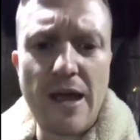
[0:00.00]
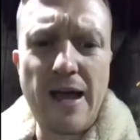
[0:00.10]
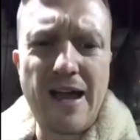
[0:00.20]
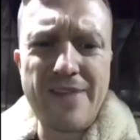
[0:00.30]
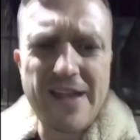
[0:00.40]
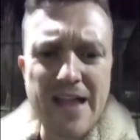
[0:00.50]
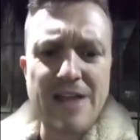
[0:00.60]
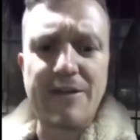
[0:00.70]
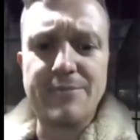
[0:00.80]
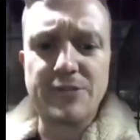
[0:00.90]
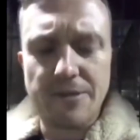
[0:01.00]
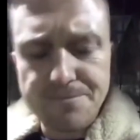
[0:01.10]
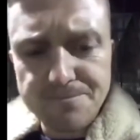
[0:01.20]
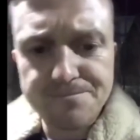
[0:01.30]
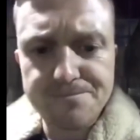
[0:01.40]
and they gang raped her.
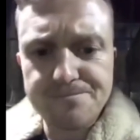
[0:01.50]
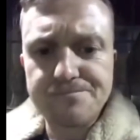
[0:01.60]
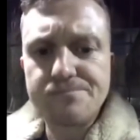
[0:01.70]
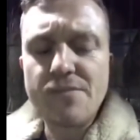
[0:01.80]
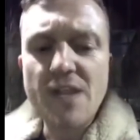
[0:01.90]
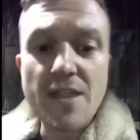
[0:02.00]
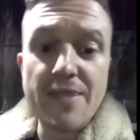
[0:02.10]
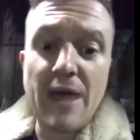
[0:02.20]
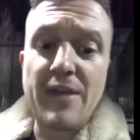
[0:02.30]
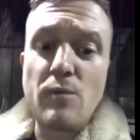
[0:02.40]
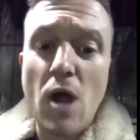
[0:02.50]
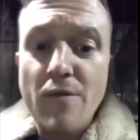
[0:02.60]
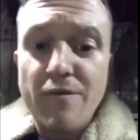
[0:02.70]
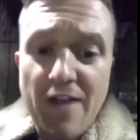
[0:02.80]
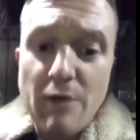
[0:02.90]
Now, they
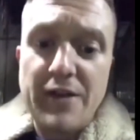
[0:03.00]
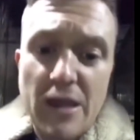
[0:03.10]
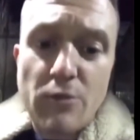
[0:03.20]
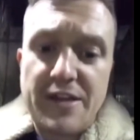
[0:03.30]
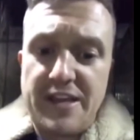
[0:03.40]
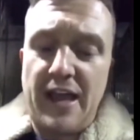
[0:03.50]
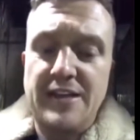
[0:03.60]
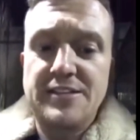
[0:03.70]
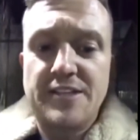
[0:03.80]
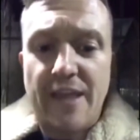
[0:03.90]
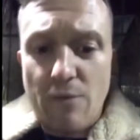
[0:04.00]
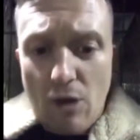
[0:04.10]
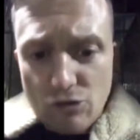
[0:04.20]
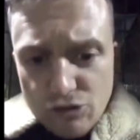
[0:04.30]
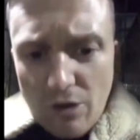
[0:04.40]
weren't found guilty yet, so they were
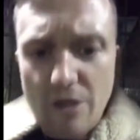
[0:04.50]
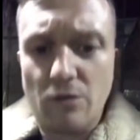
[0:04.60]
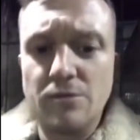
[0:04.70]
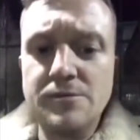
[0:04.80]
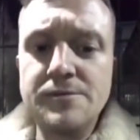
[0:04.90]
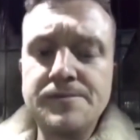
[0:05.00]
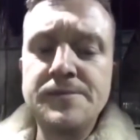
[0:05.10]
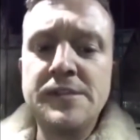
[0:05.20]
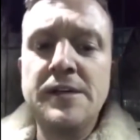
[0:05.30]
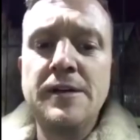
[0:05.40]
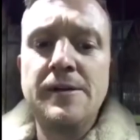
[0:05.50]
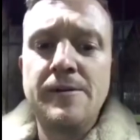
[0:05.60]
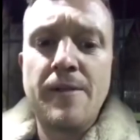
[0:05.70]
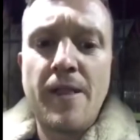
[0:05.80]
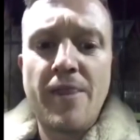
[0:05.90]
on trial.
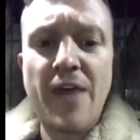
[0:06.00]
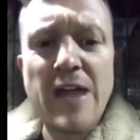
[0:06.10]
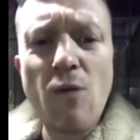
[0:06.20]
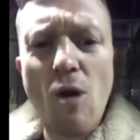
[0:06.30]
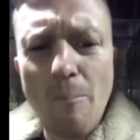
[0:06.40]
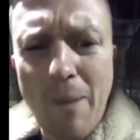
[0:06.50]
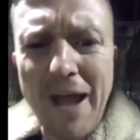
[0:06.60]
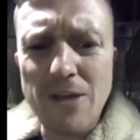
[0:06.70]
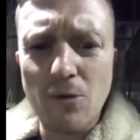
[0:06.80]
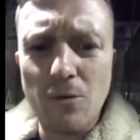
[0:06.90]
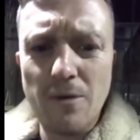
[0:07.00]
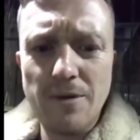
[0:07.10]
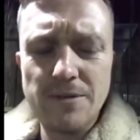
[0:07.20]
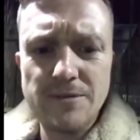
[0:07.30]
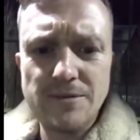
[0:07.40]
They were on bail.
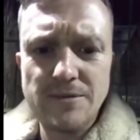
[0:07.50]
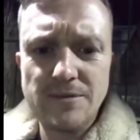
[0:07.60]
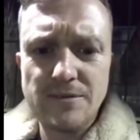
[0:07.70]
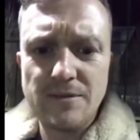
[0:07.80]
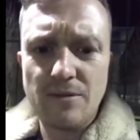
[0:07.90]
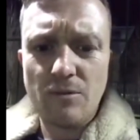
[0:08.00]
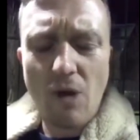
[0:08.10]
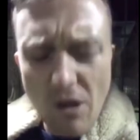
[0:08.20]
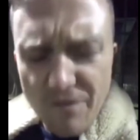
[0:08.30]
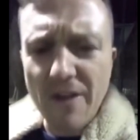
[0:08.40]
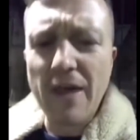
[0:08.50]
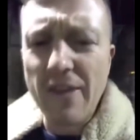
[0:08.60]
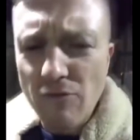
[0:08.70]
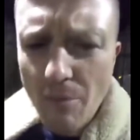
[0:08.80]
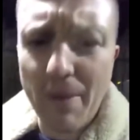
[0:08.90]
I found out
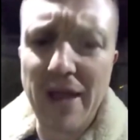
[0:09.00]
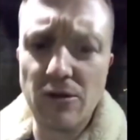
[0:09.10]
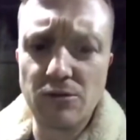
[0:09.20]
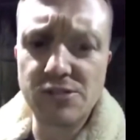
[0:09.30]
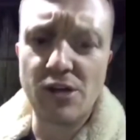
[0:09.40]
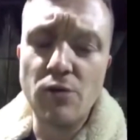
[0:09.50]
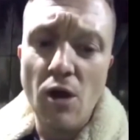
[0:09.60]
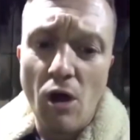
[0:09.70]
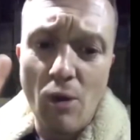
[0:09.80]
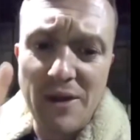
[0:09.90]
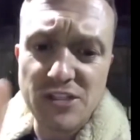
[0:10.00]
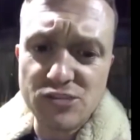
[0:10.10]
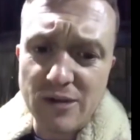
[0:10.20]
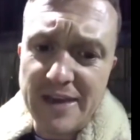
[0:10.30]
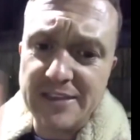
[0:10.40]
they were on bail, so I went
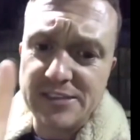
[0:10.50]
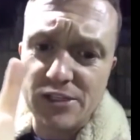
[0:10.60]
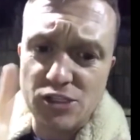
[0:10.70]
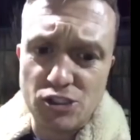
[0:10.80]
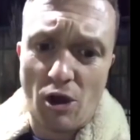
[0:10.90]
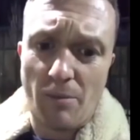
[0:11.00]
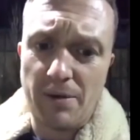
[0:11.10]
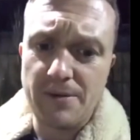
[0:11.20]
straight to the shop,